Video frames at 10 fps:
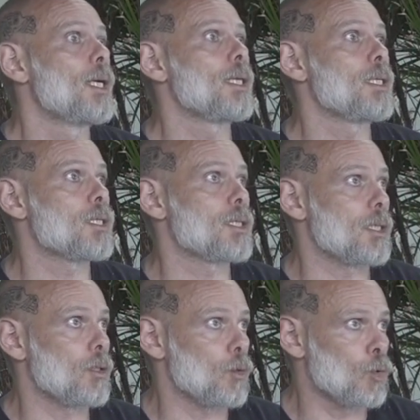Is
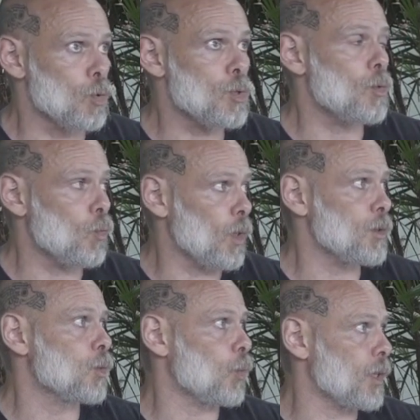use the one
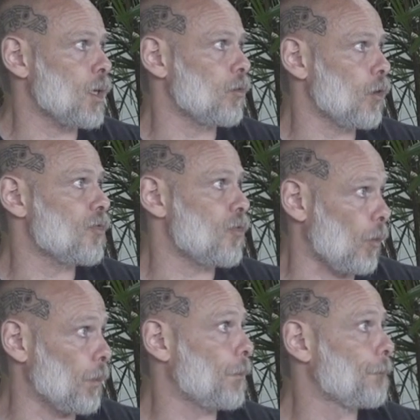you could recover from.